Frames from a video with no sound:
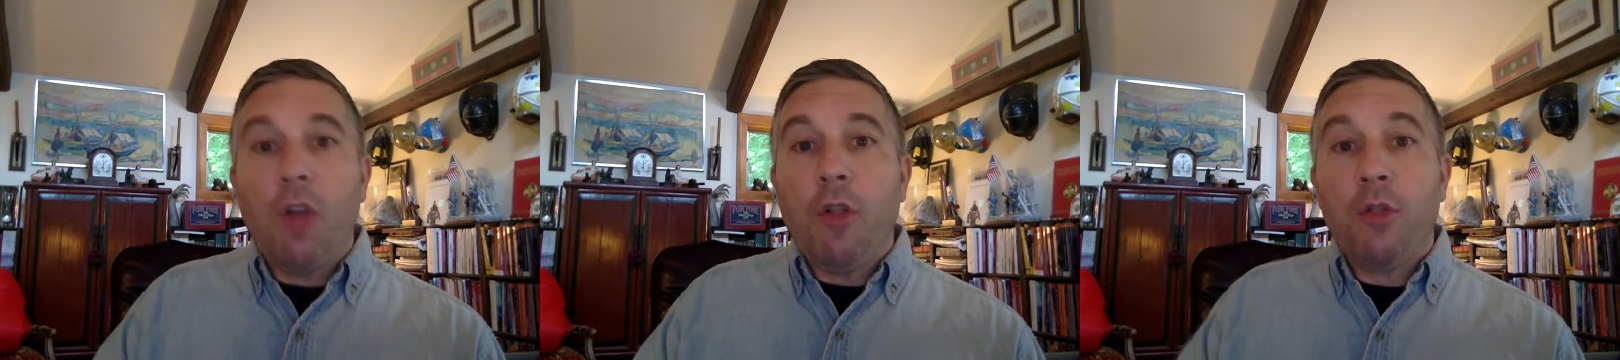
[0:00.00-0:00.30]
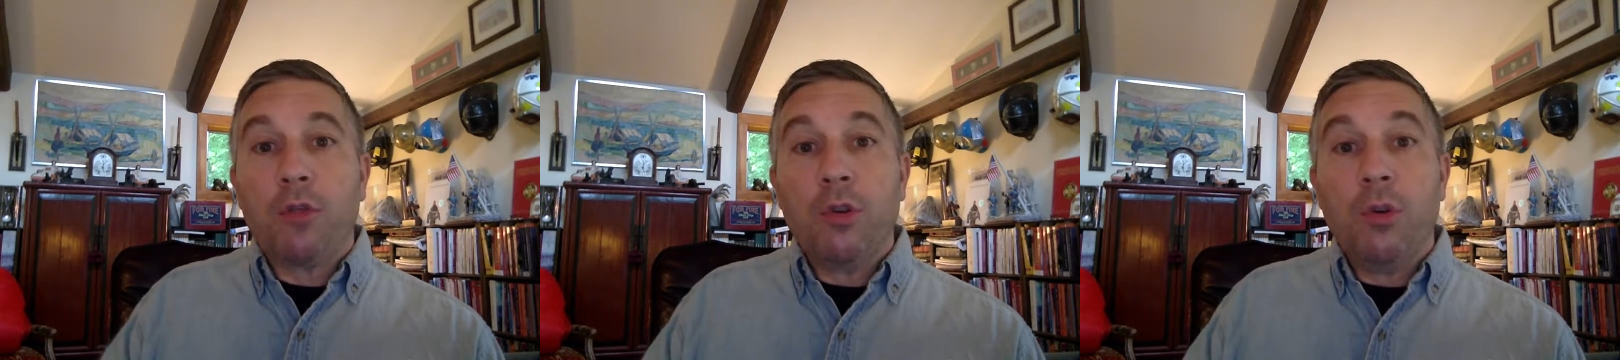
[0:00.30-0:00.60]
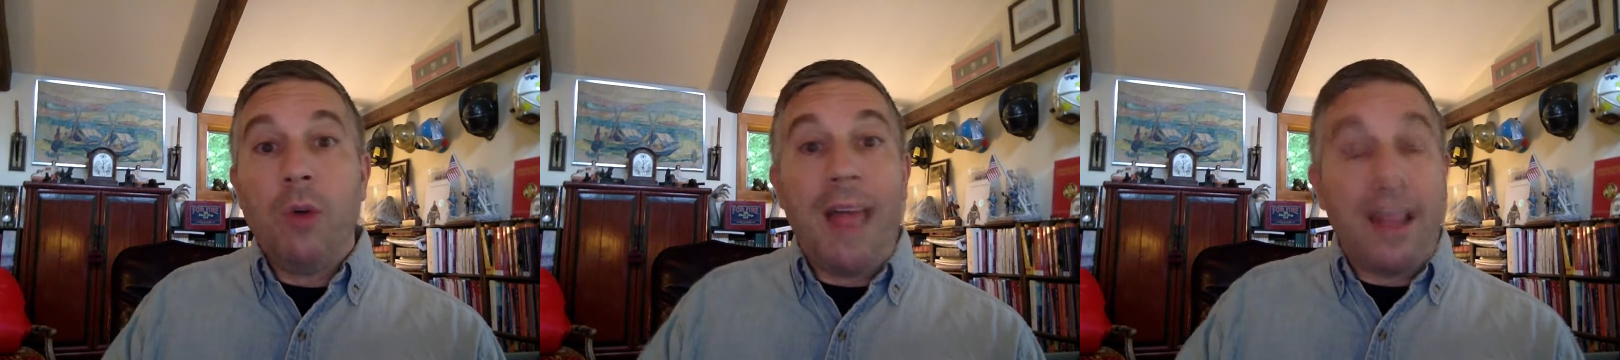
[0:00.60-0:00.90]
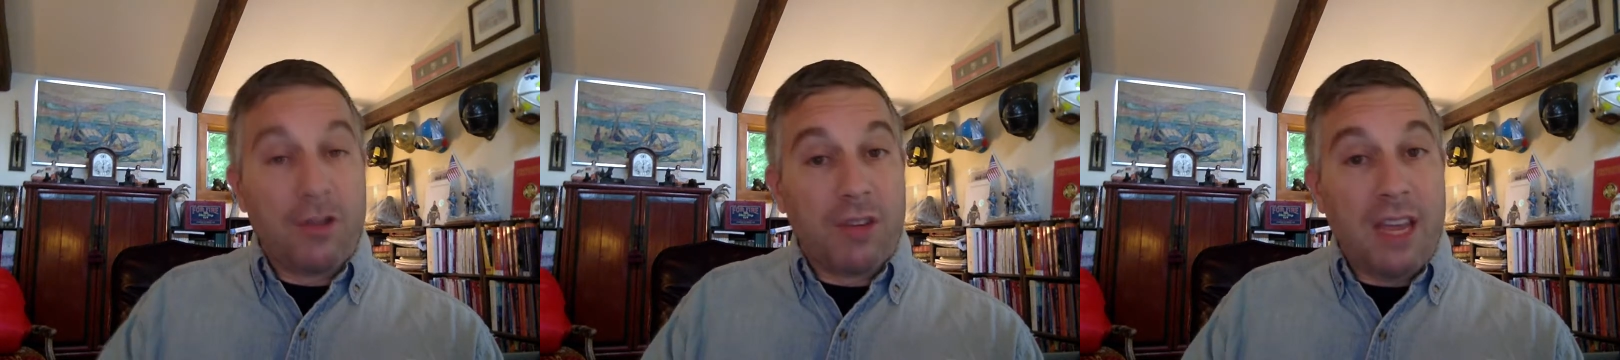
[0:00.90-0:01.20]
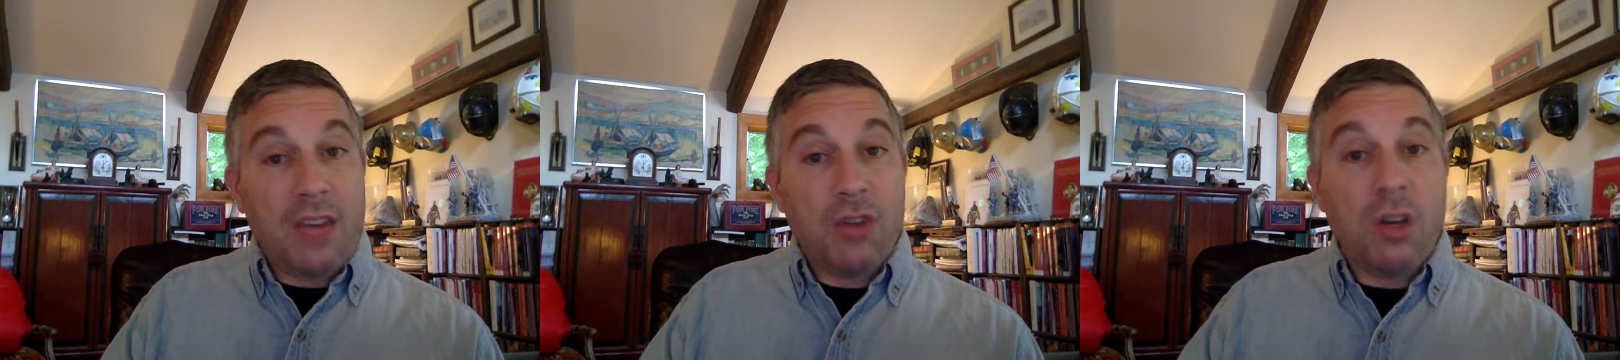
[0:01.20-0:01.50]
through
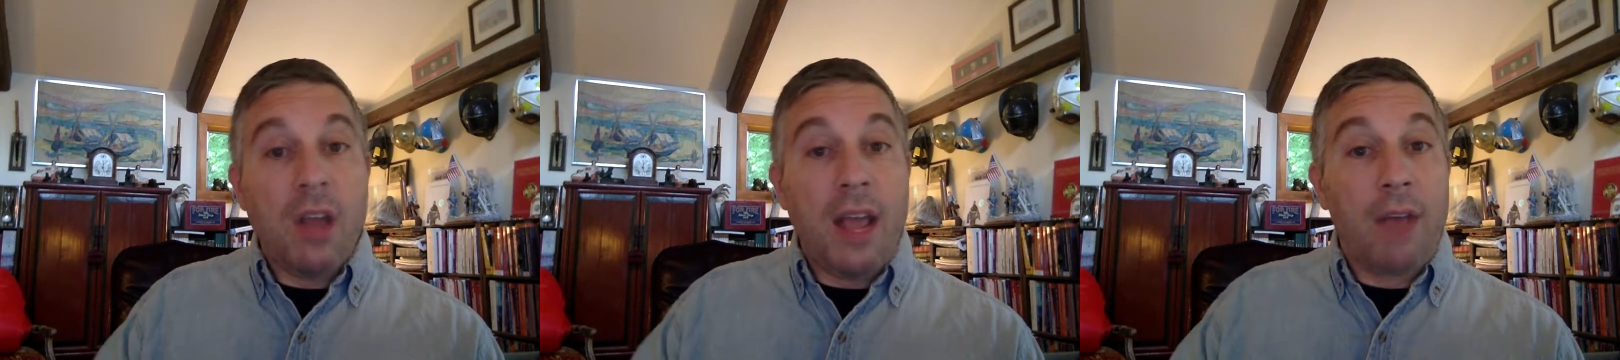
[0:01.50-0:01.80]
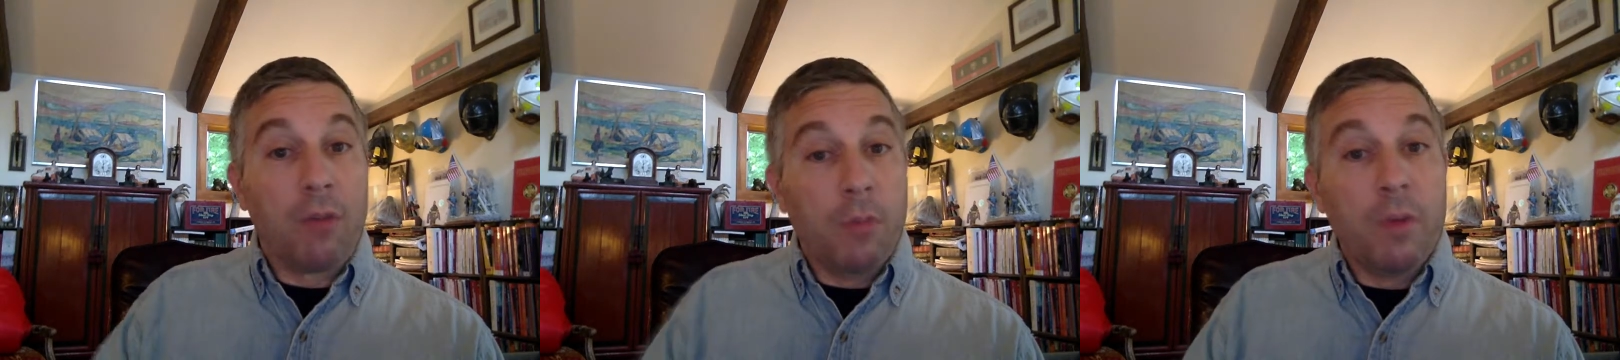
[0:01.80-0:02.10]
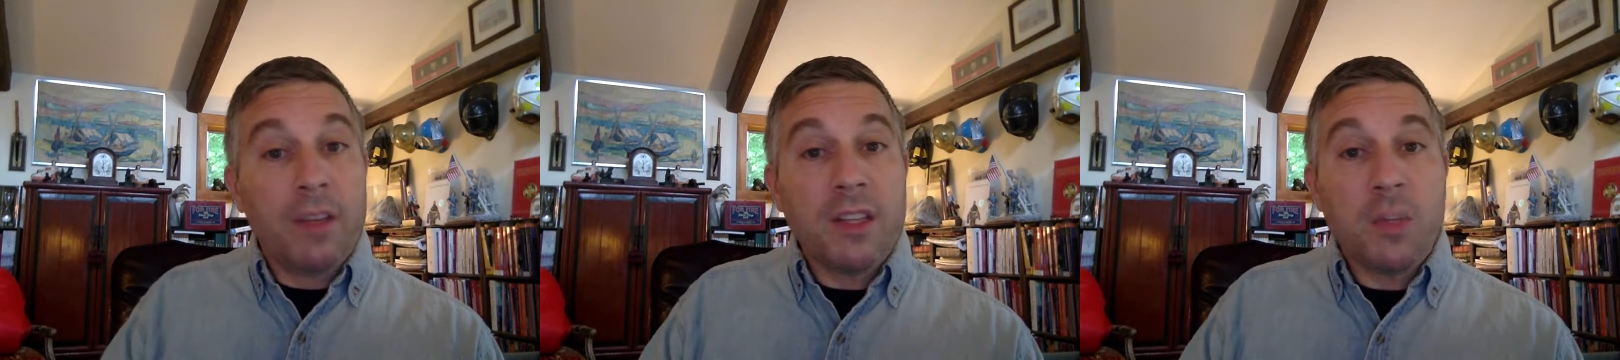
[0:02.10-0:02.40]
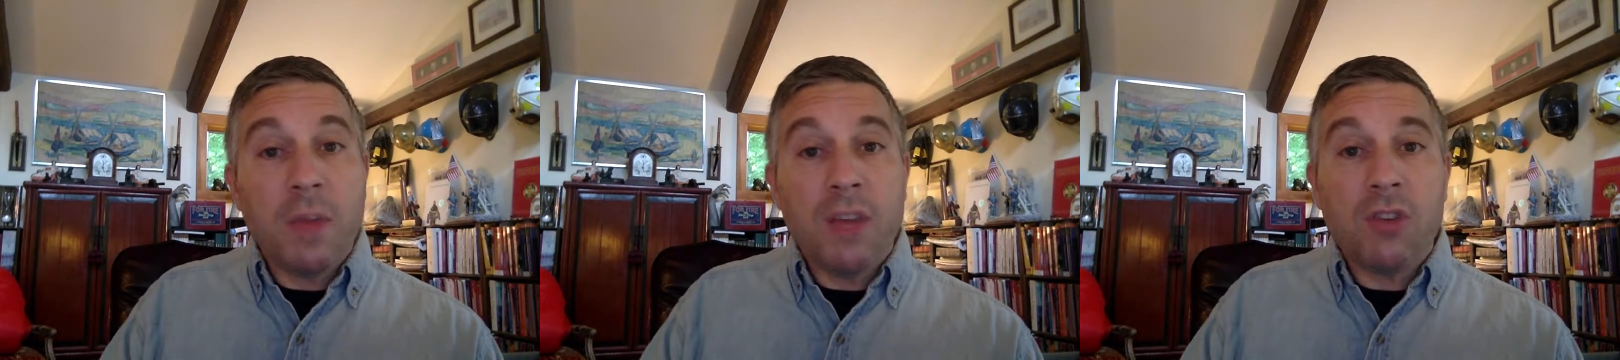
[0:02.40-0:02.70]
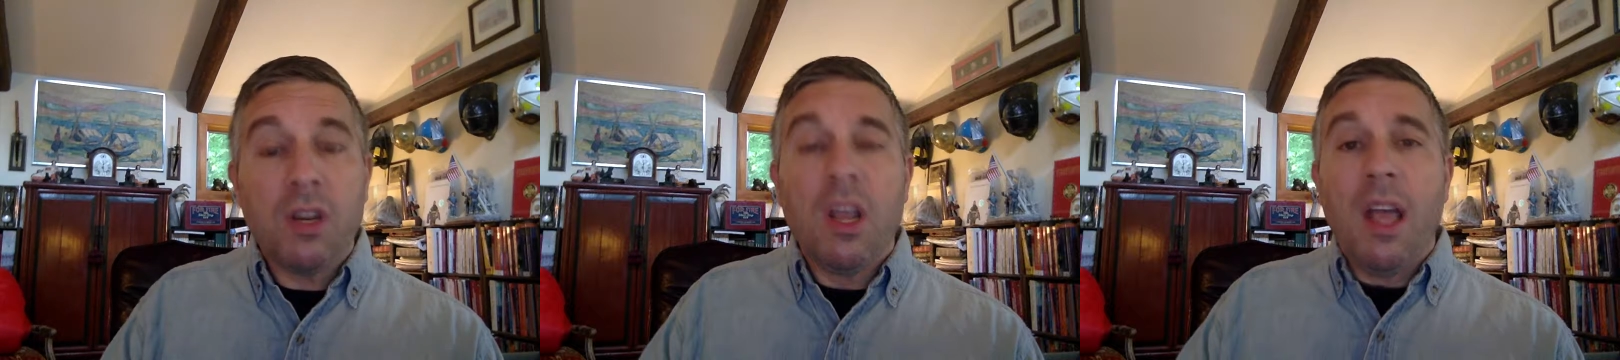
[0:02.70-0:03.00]
extrication and removing this
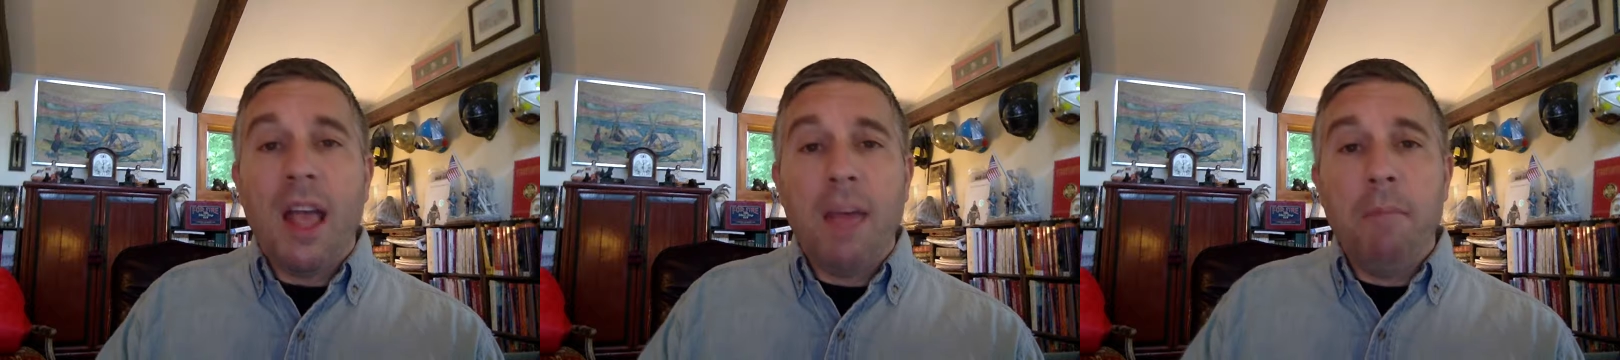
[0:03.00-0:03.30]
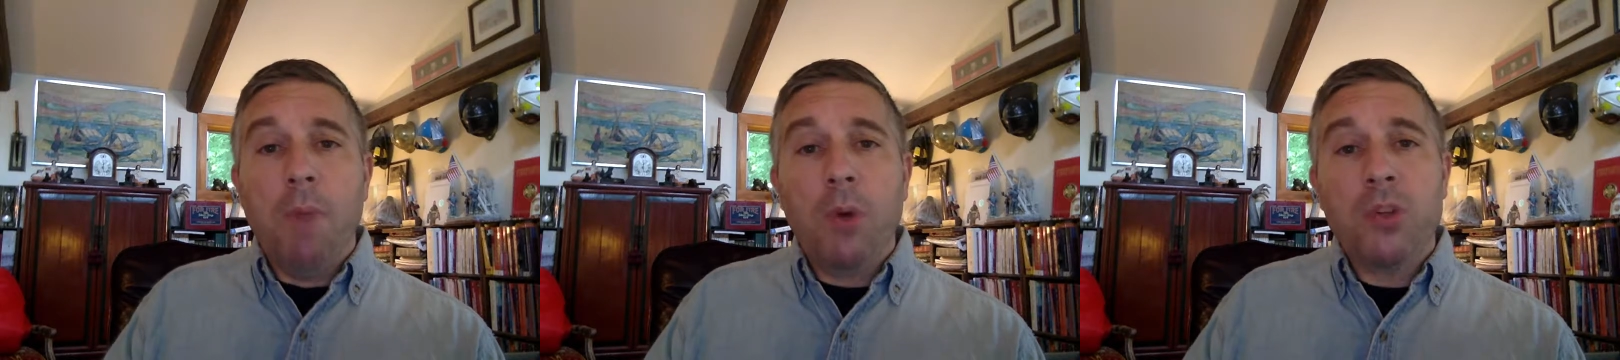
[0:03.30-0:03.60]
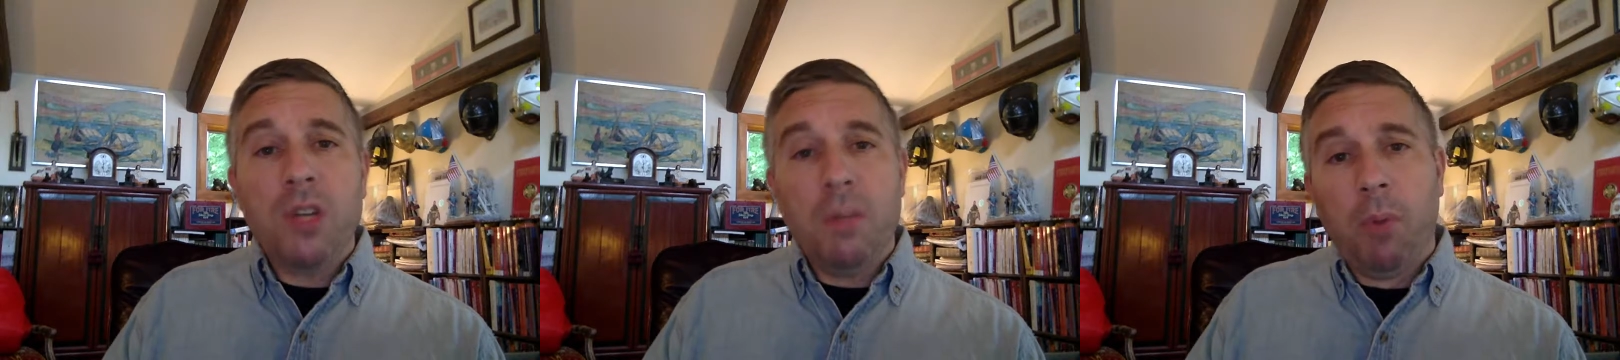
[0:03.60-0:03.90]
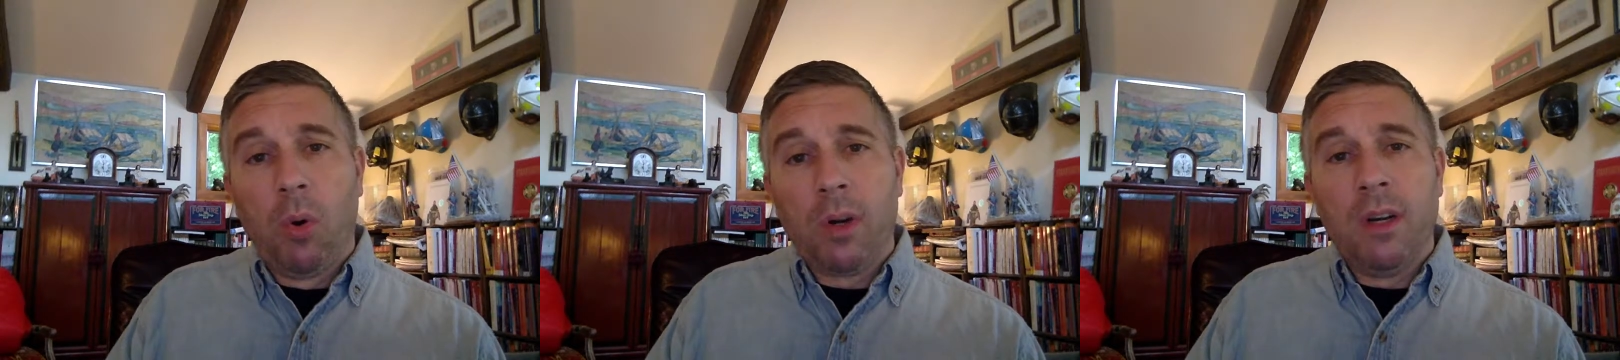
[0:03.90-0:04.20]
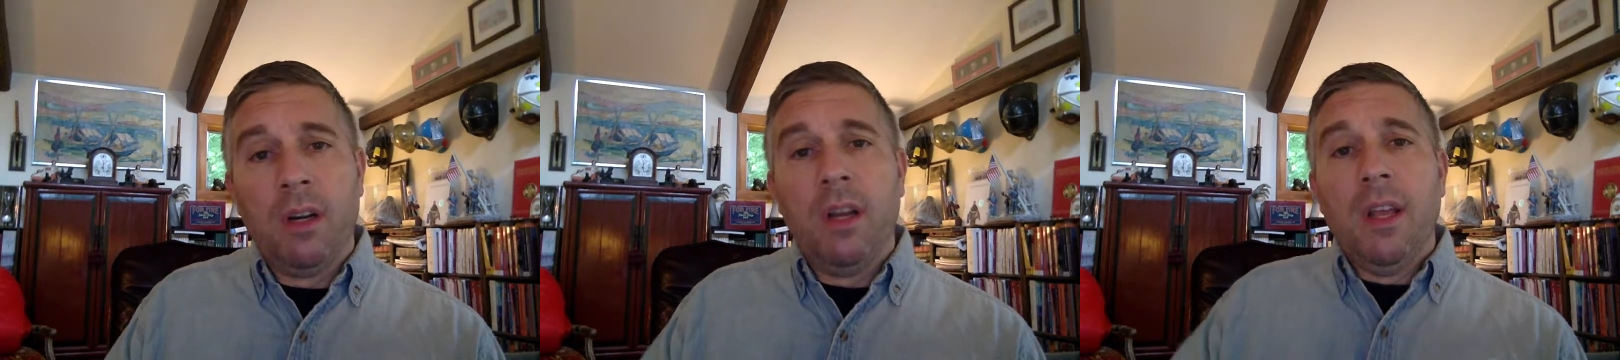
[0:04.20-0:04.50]
patient, and most
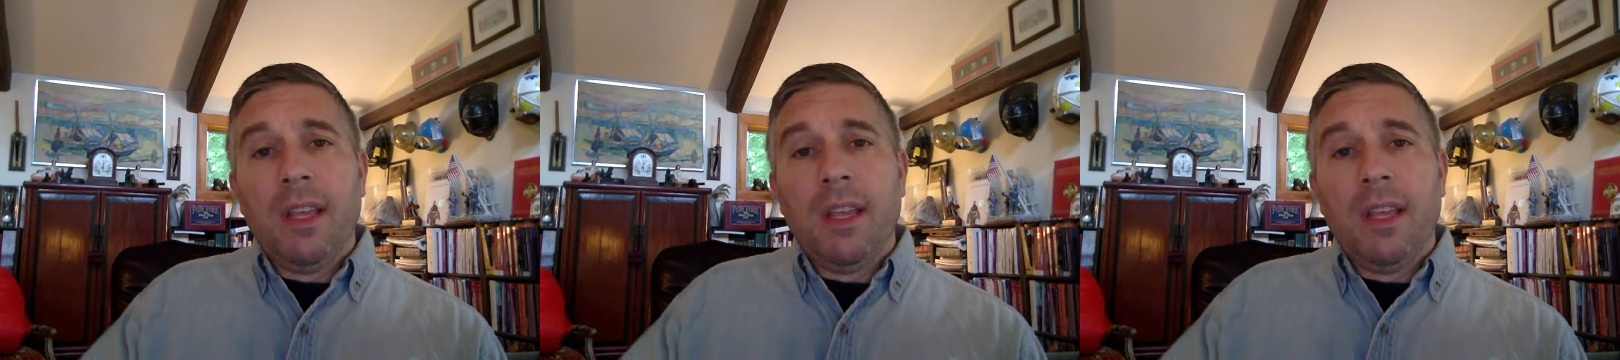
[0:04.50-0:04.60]
important,